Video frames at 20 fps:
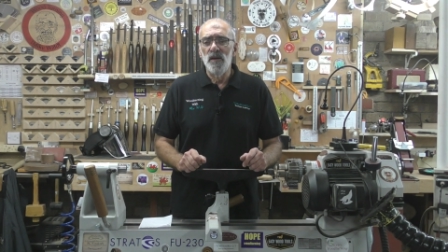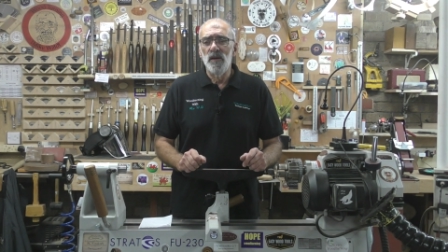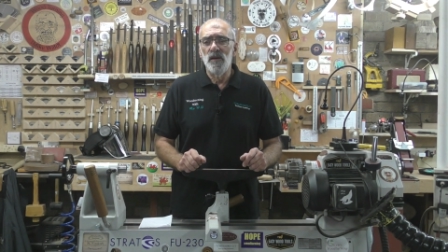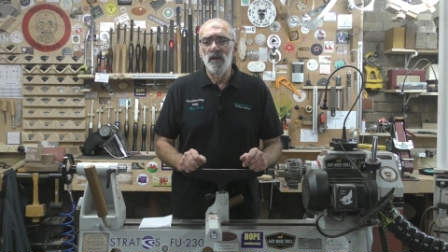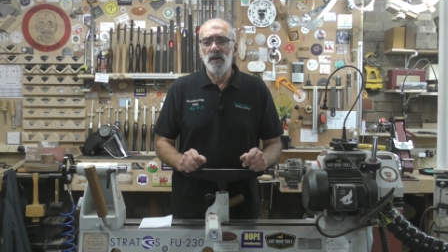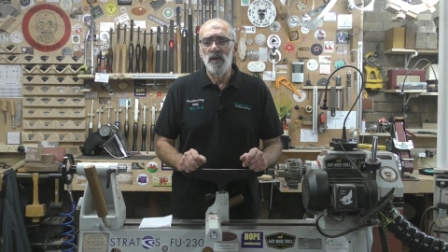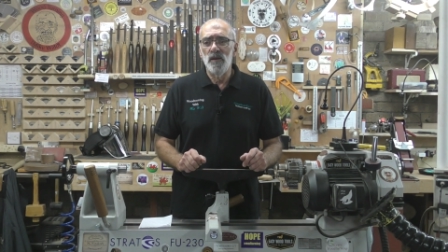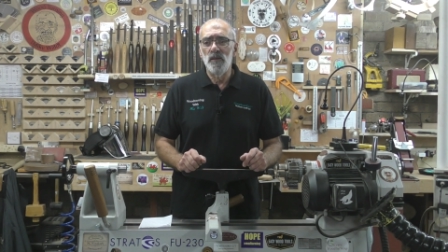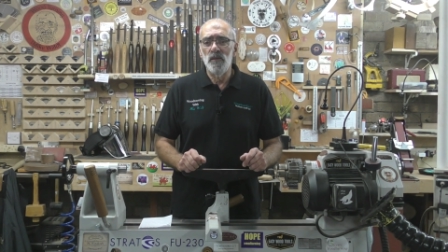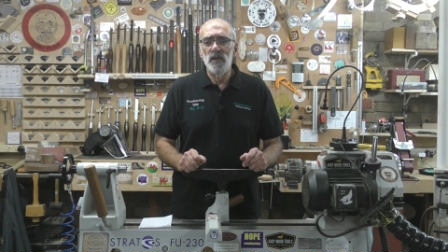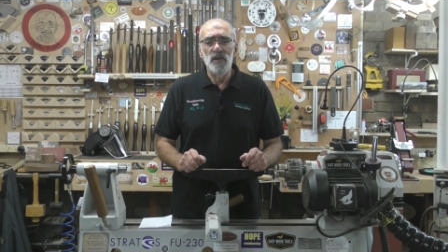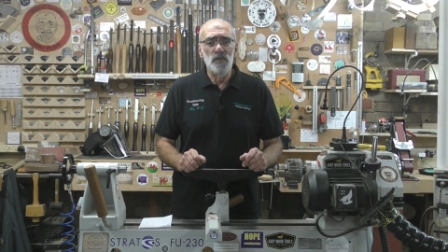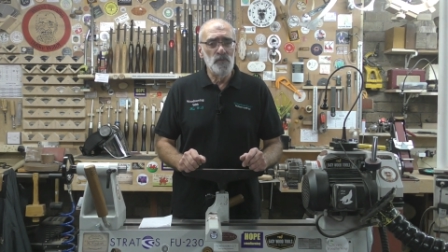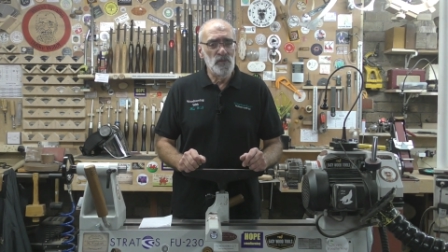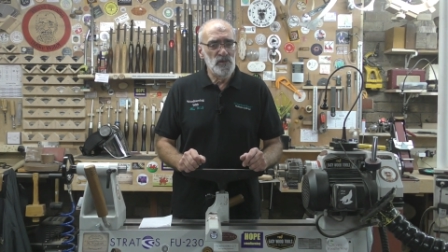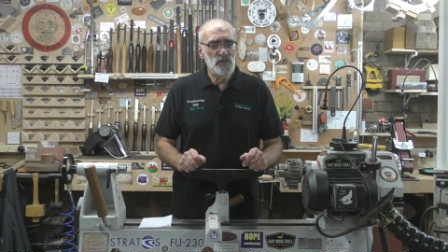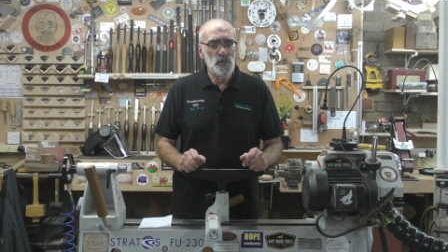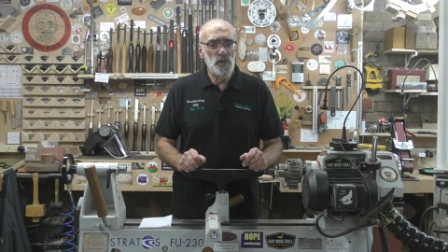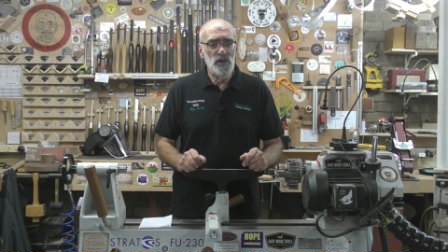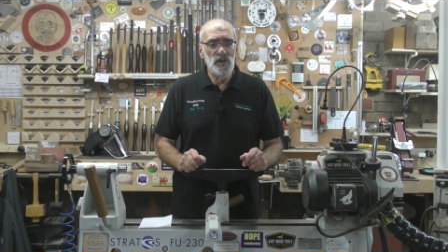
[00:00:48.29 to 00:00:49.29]
uh, in
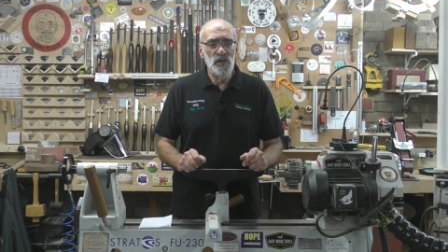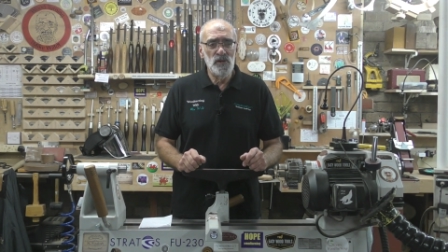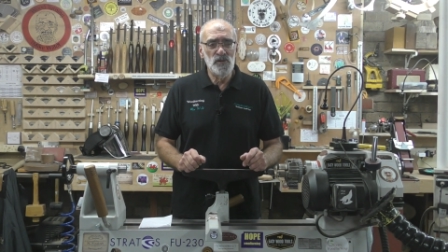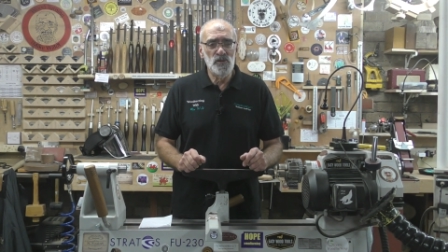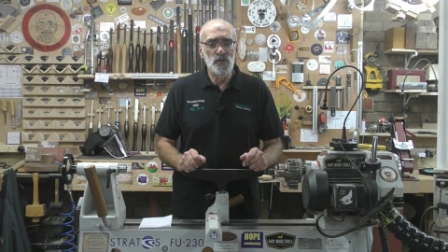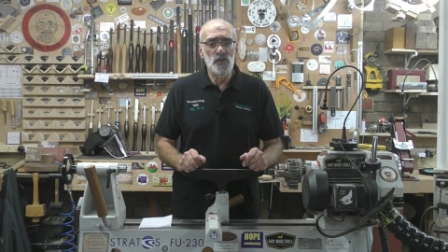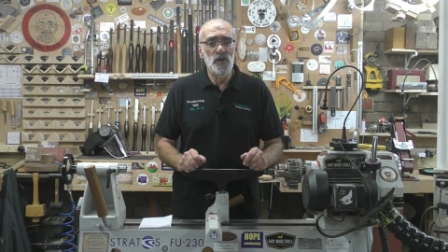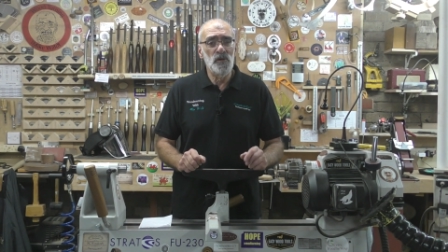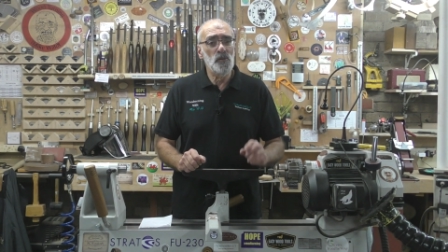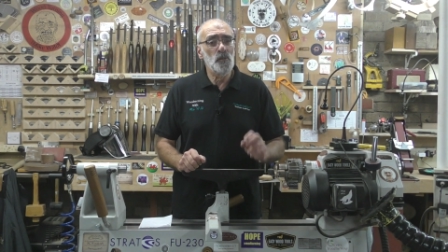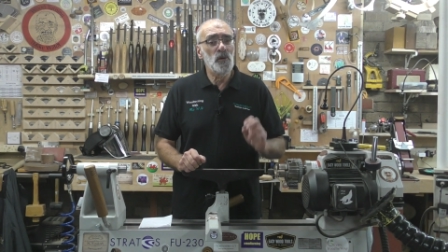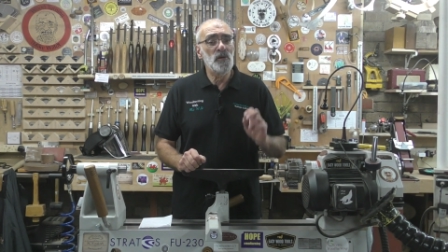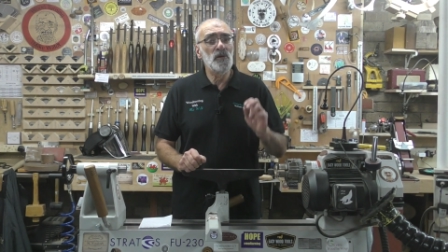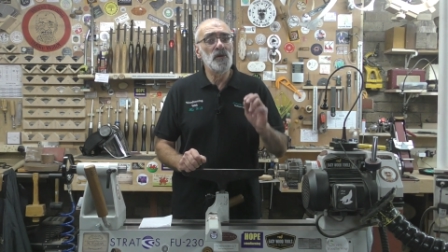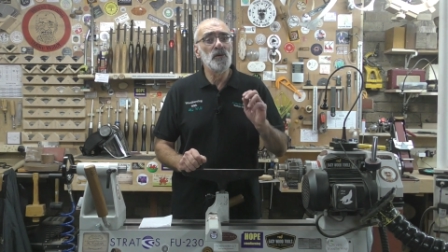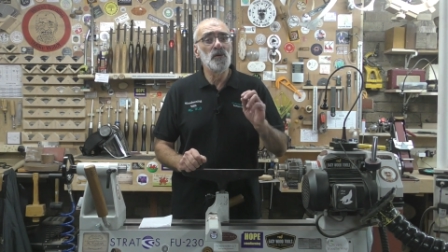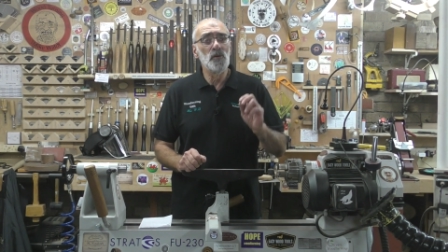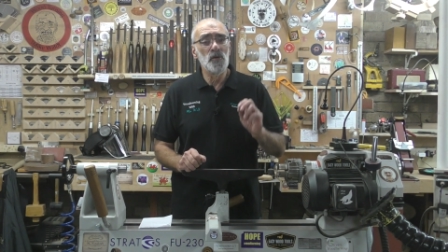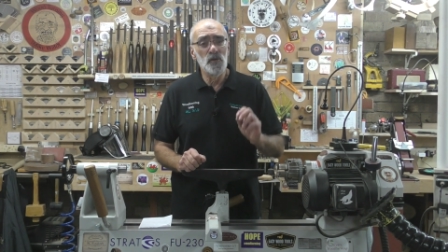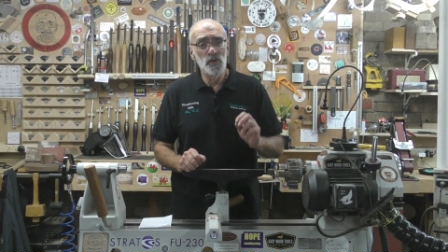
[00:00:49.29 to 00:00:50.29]
between each grit when
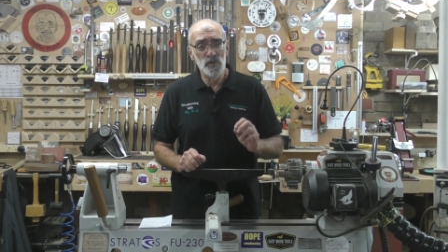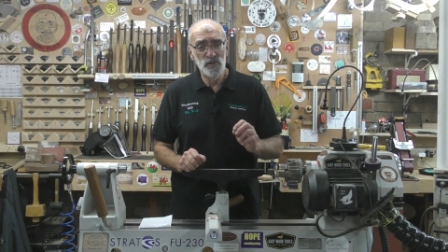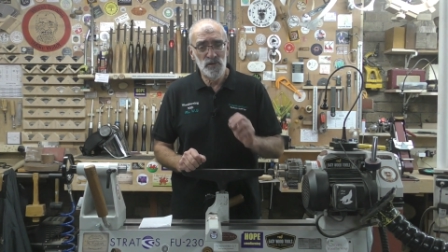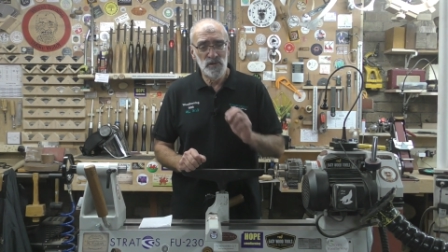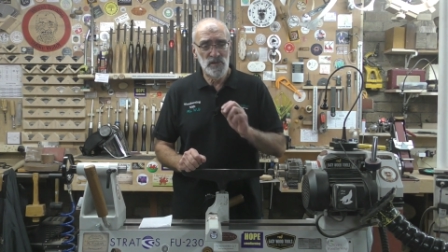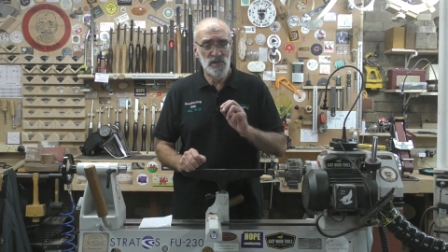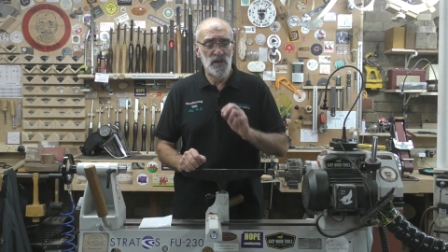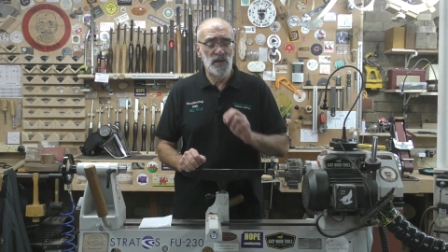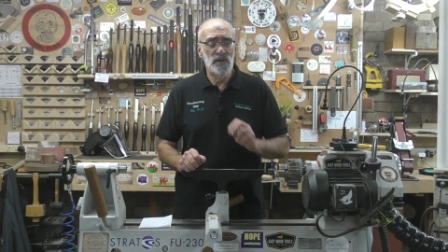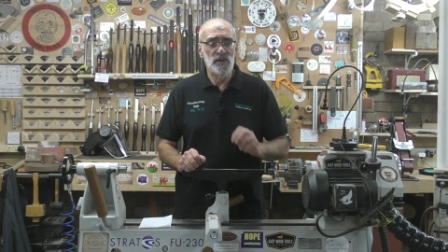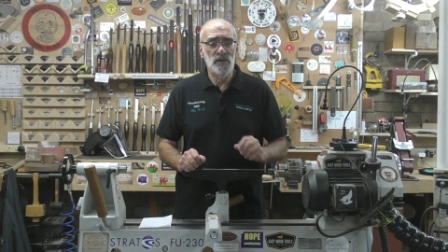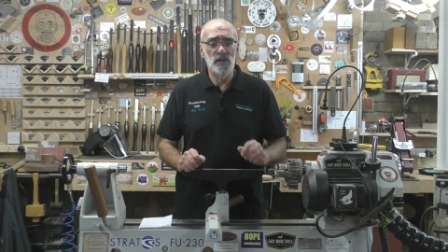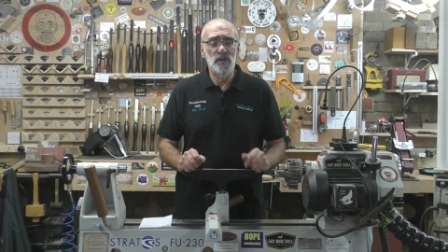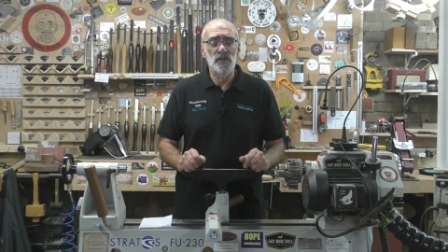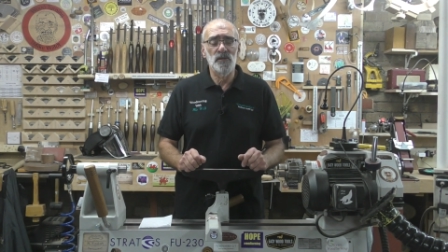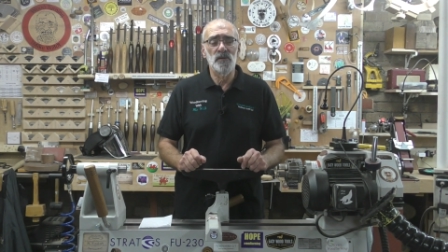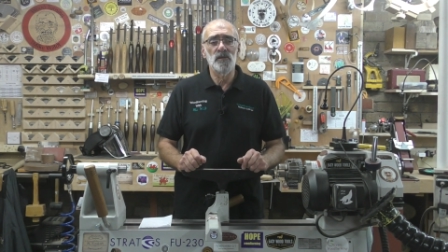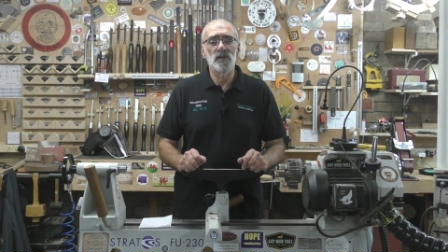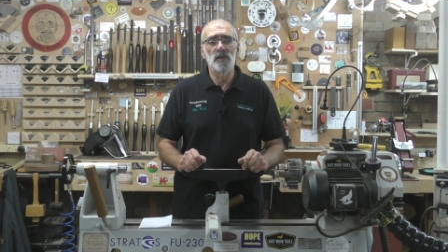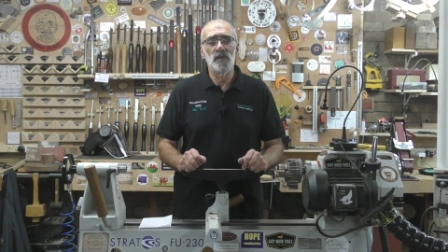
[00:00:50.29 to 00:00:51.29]
inertia sanding?